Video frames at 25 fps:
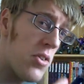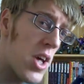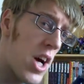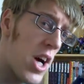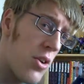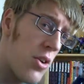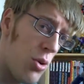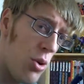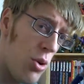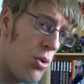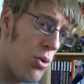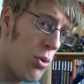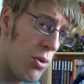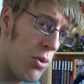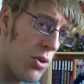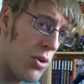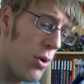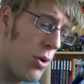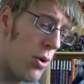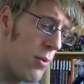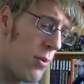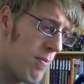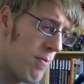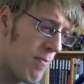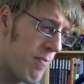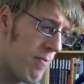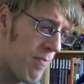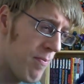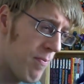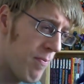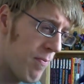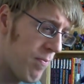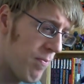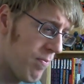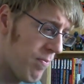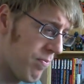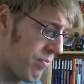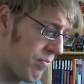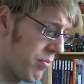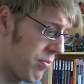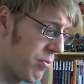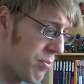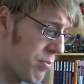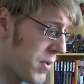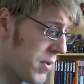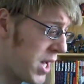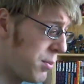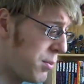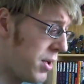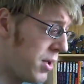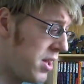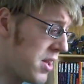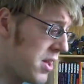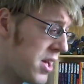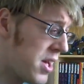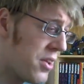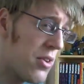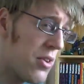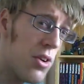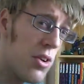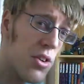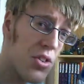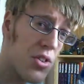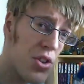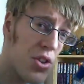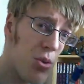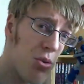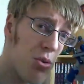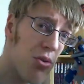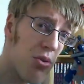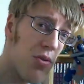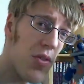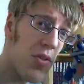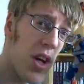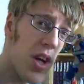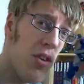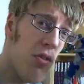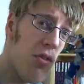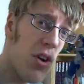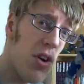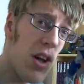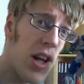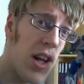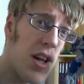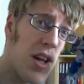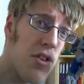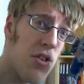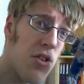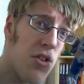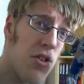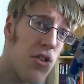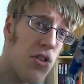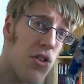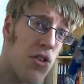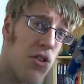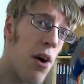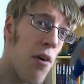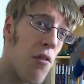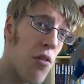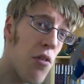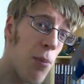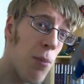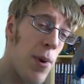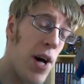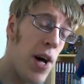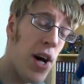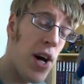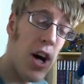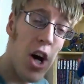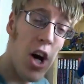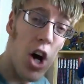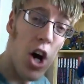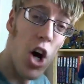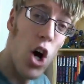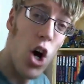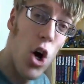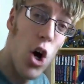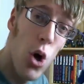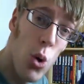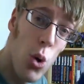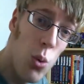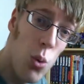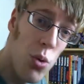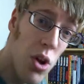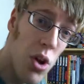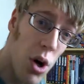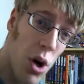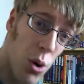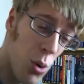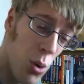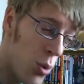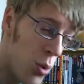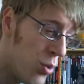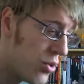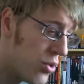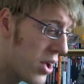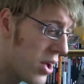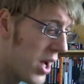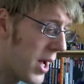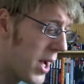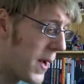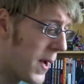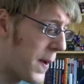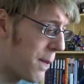tattooed on you? Maybe they're Darksteel's favourite letters of the alphabet. Who knows?